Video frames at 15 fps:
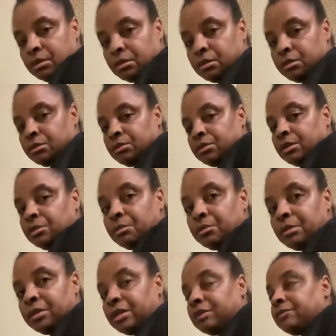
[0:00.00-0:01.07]
Just do a little
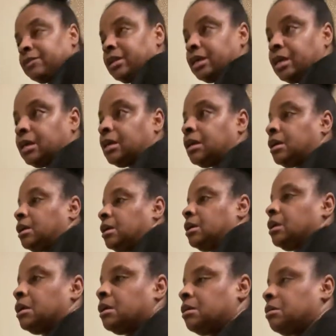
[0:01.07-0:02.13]
bit every day.
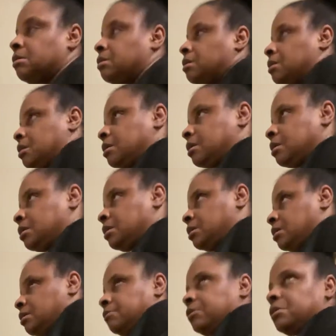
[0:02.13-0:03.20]

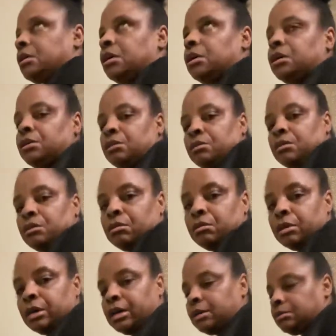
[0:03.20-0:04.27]
If you can't go a
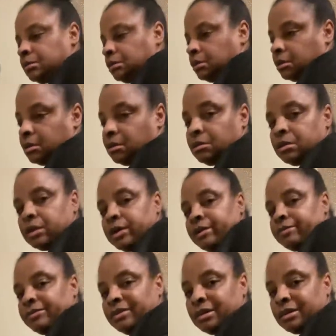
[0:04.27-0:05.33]
whole hour, go a
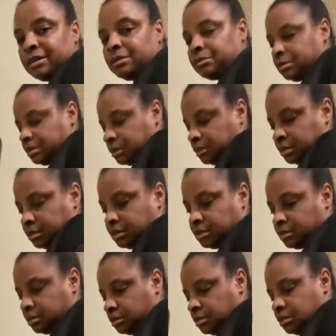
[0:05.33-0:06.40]
half an hour, you know.